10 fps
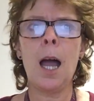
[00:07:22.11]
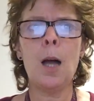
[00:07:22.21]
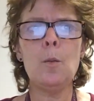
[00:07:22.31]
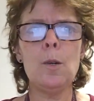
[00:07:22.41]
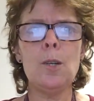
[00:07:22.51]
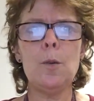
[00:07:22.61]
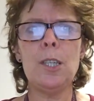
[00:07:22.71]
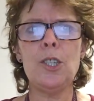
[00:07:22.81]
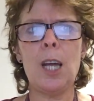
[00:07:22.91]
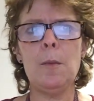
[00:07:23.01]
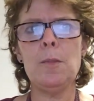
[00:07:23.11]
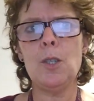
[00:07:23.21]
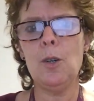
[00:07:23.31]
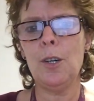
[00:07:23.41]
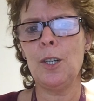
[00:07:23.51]
I wonder which
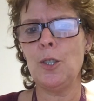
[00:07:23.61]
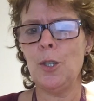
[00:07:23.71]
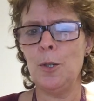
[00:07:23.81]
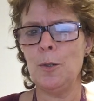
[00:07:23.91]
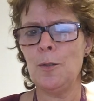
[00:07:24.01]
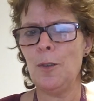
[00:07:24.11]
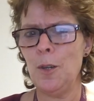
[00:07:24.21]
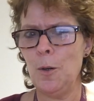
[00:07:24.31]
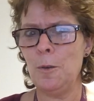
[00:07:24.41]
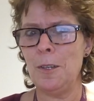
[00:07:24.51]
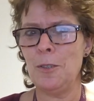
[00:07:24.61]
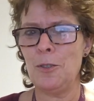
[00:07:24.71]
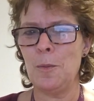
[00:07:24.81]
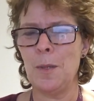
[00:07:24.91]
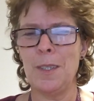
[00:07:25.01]
shapes you're going to choose for your
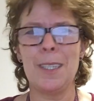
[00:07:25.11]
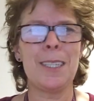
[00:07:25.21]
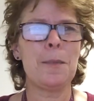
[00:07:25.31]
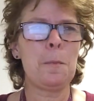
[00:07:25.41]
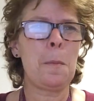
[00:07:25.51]
instruments.